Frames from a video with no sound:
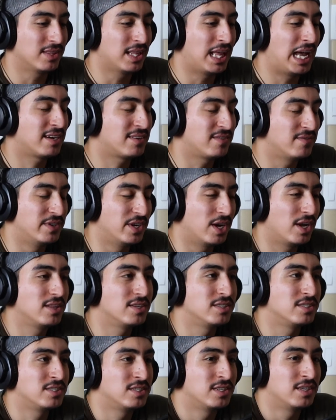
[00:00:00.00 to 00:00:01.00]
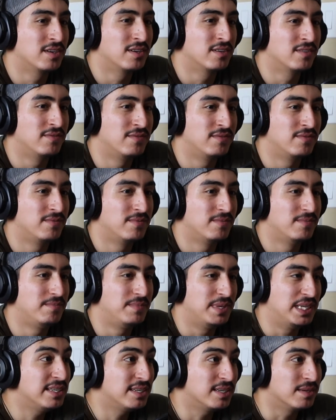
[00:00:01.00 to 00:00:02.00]
lack of knowledge of
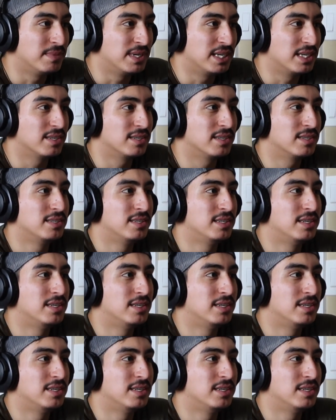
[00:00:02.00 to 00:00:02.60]
being a beta.